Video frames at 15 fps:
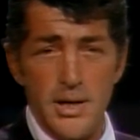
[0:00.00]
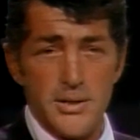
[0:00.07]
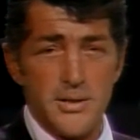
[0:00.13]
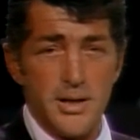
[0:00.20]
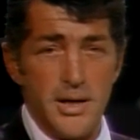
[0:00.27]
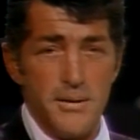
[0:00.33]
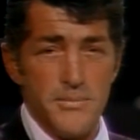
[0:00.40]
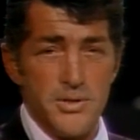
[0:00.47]

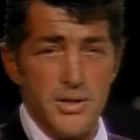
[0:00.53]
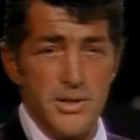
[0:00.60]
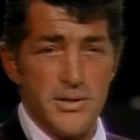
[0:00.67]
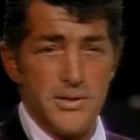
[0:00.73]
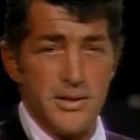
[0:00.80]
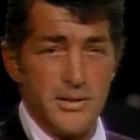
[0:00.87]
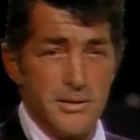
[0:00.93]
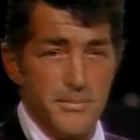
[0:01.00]
Last time,
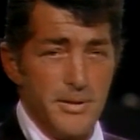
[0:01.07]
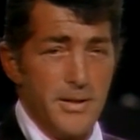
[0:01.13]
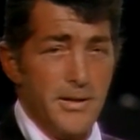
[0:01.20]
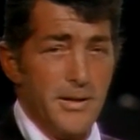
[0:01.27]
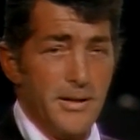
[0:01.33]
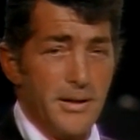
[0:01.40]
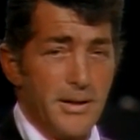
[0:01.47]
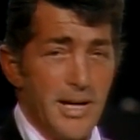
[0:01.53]
Jeannie said to
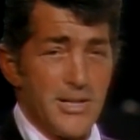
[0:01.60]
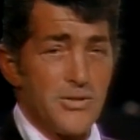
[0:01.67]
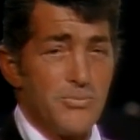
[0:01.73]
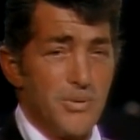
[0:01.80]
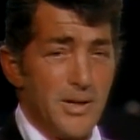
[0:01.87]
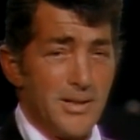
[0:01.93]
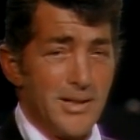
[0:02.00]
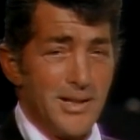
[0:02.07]
me,
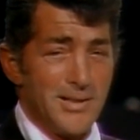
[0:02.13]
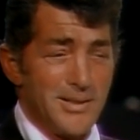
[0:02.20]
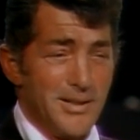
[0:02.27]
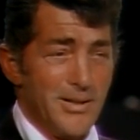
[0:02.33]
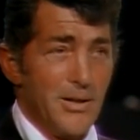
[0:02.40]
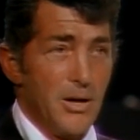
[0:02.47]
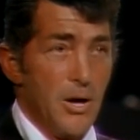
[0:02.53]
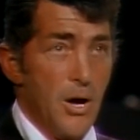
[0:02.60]
guess what? I
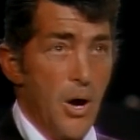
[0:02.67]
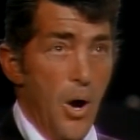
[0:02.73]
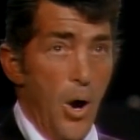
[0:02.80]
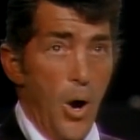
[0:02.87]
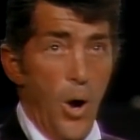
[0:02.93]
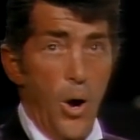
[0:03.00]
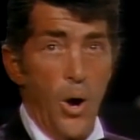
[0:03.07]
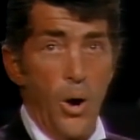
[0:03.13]
said,
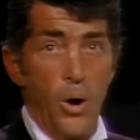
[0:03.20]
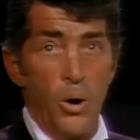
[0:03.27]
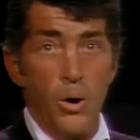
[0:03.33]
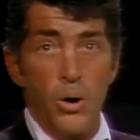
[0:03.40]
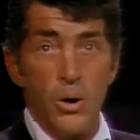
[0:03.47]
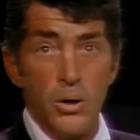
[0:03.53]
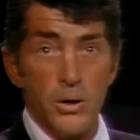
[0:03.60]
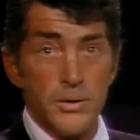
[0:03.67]
uh-oh,